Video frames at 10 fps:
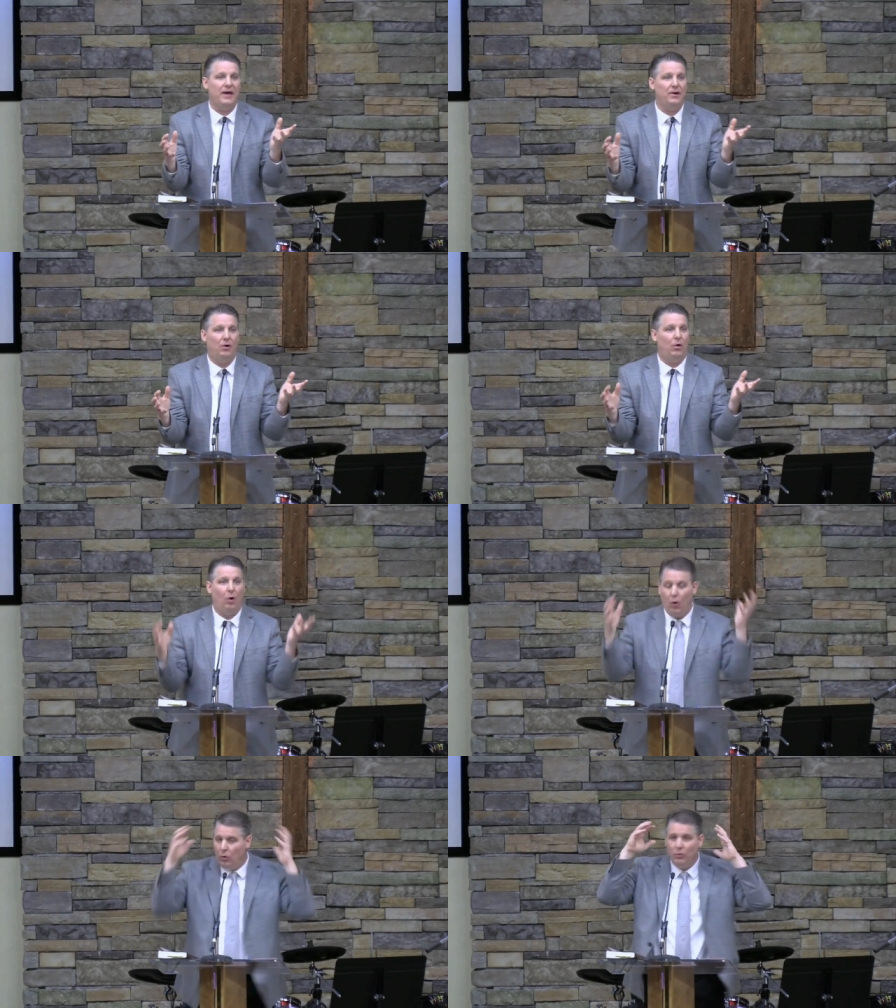that
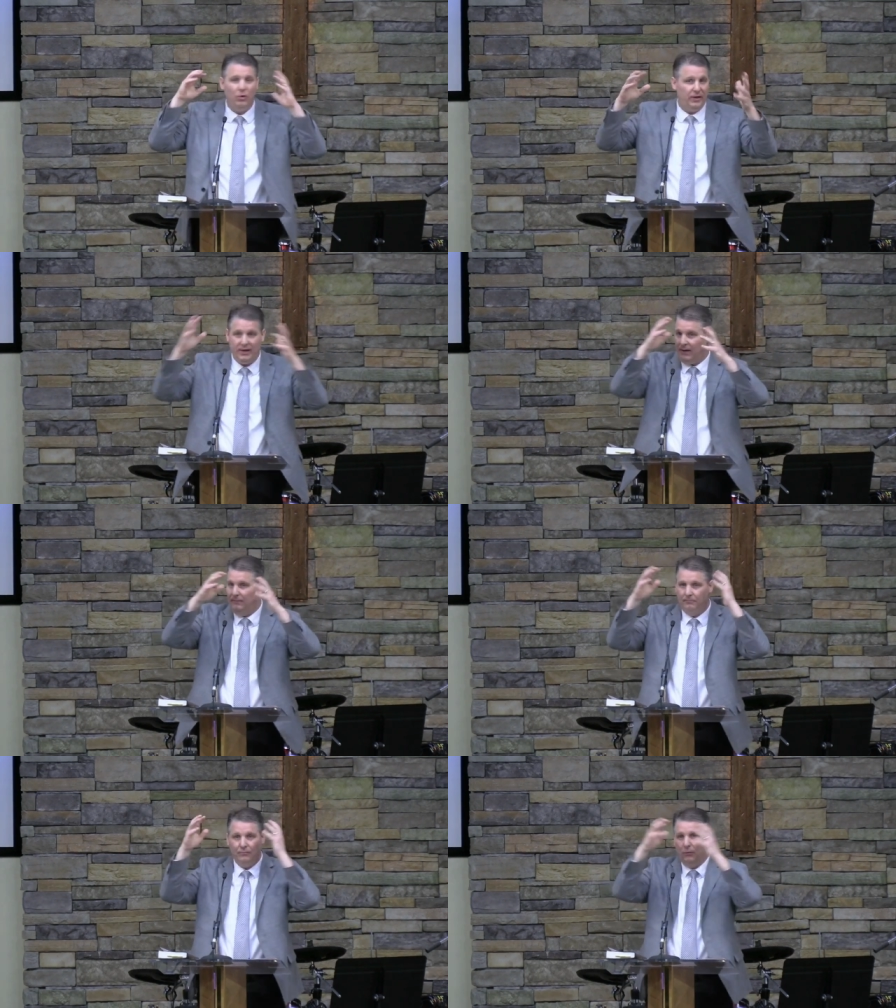only
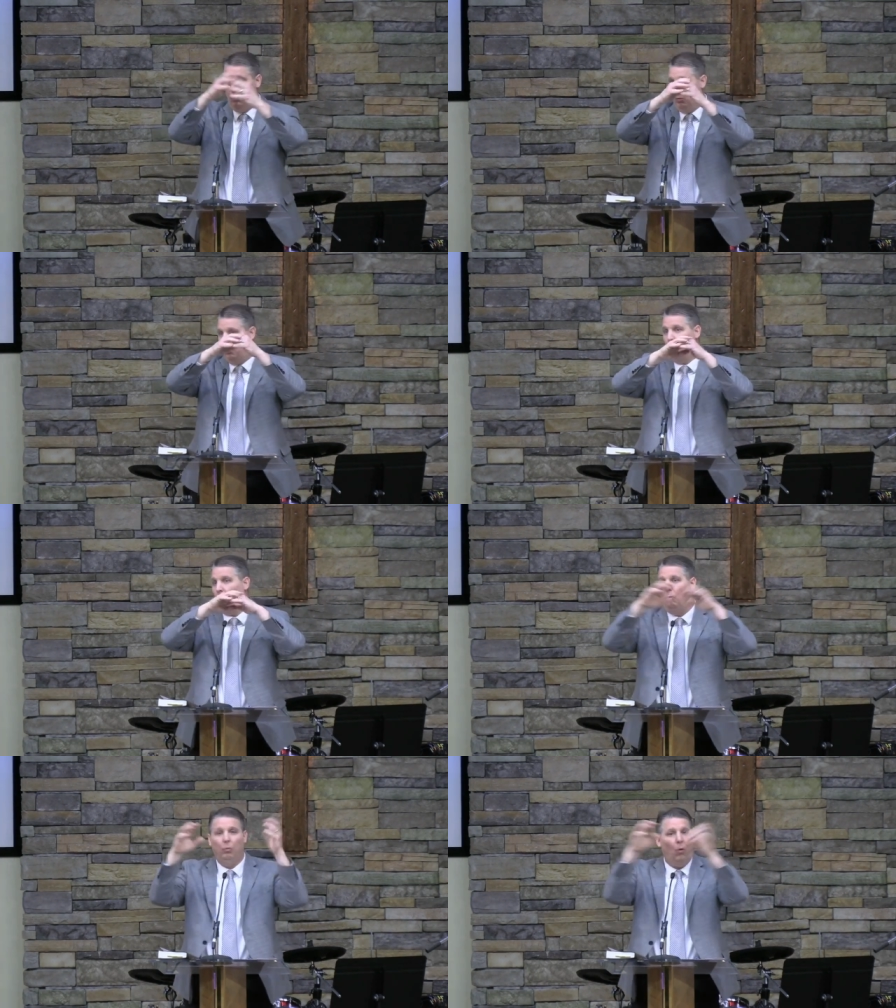
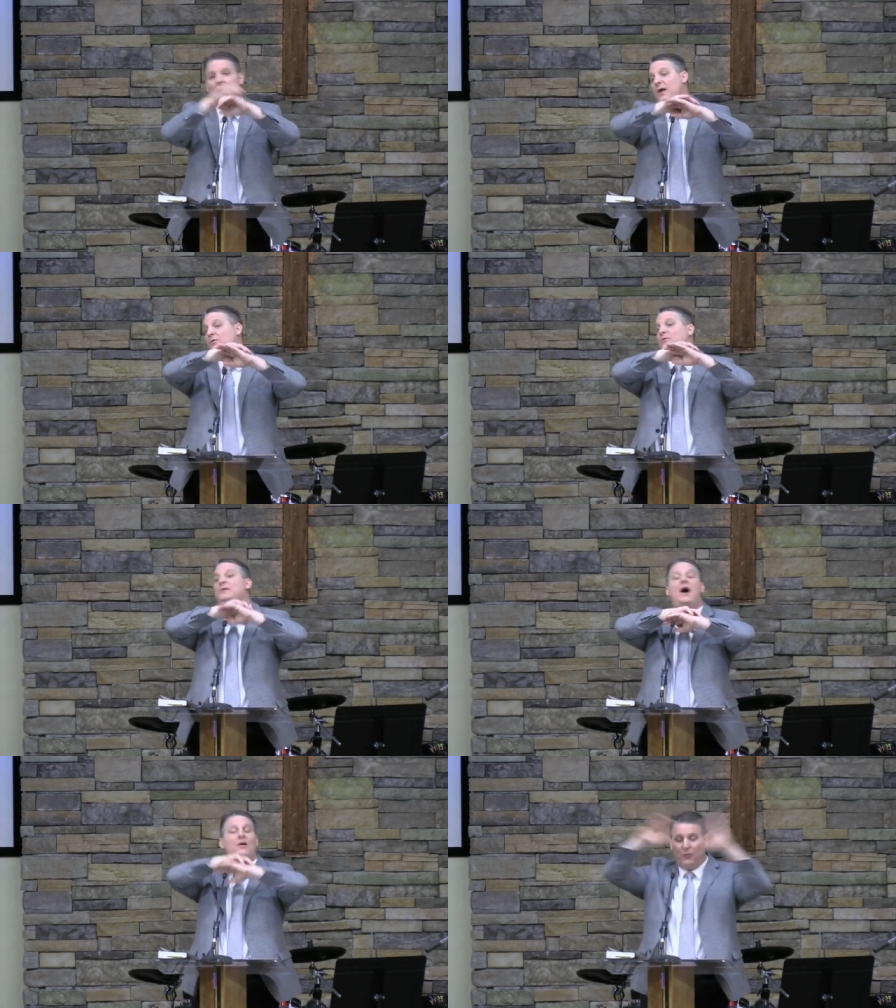one
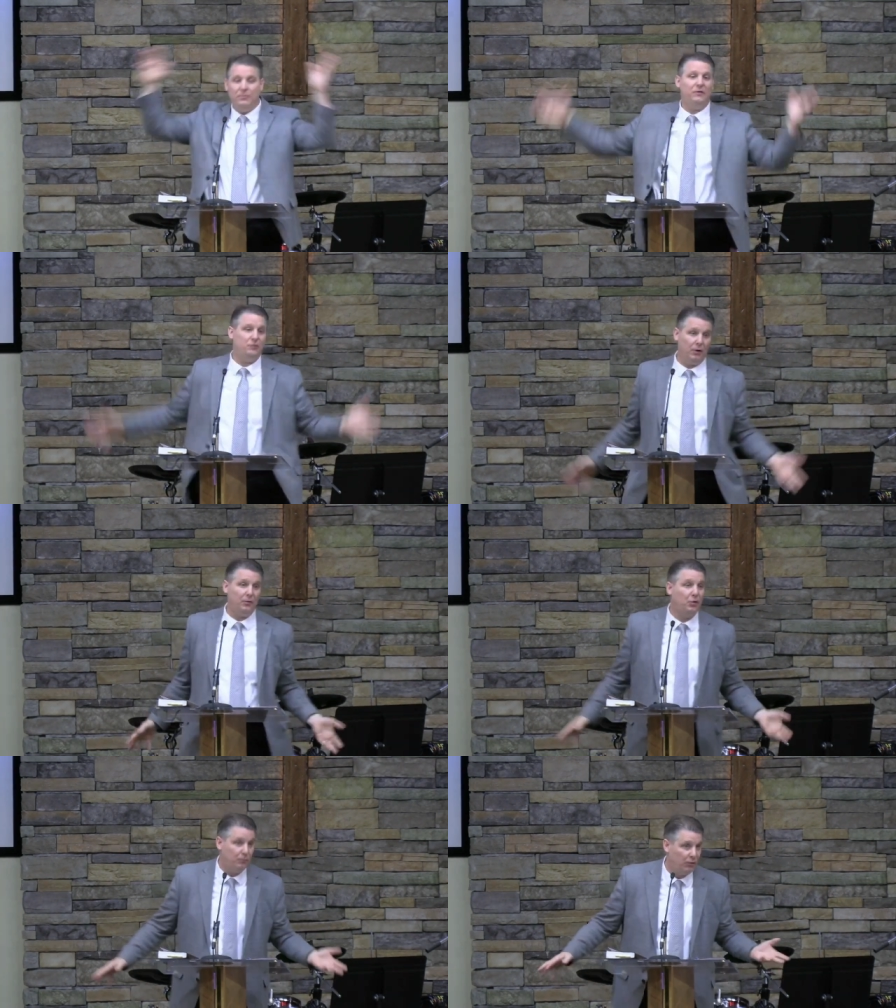not from this
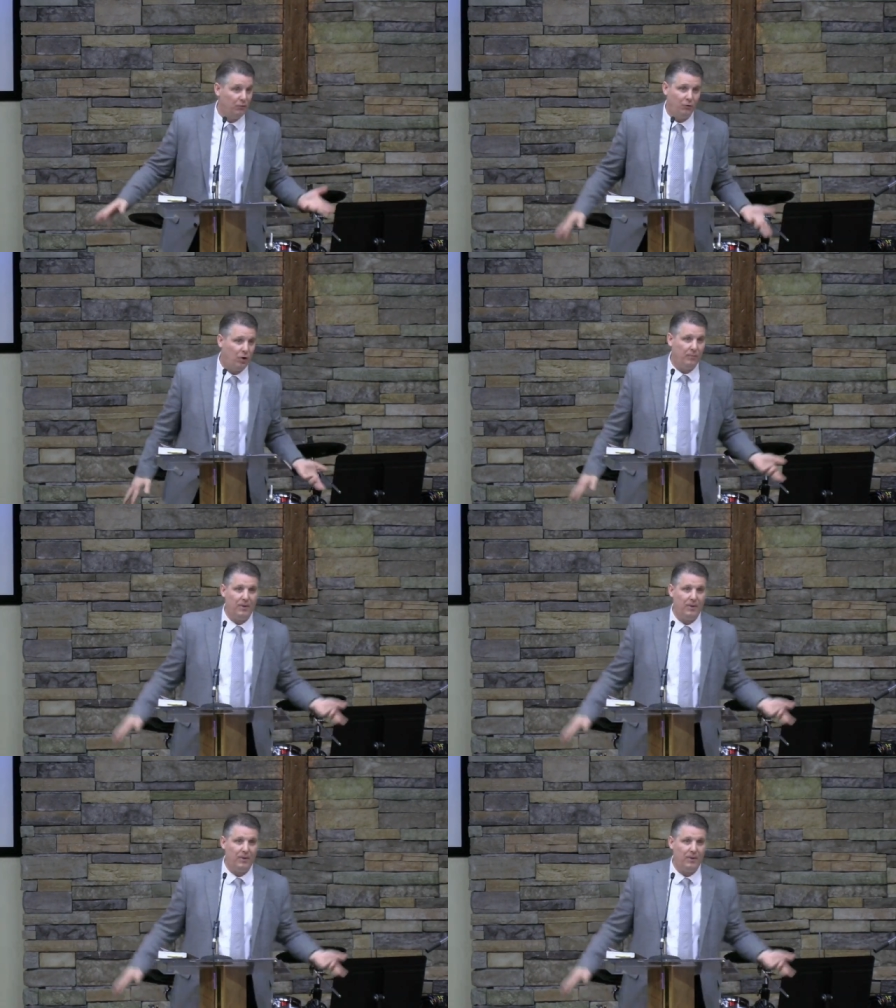earth could perform,